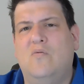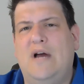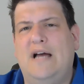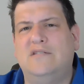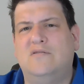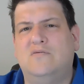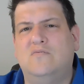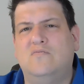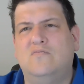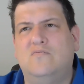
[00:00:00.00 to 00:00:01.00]
as
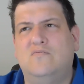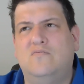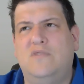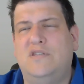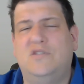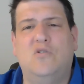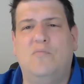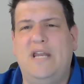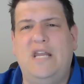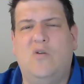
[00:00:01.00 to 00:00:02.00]
with so
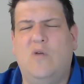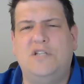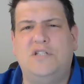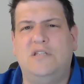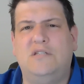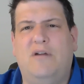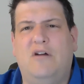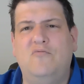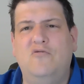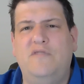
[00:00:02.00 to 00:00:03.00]
many questions
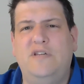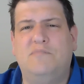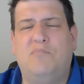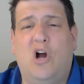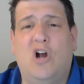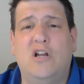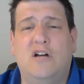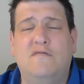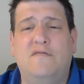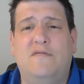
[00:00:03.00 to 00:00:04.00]
about movies, part
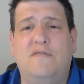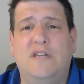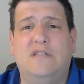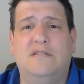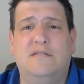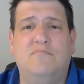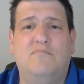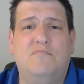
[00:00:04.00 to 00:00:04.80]
of this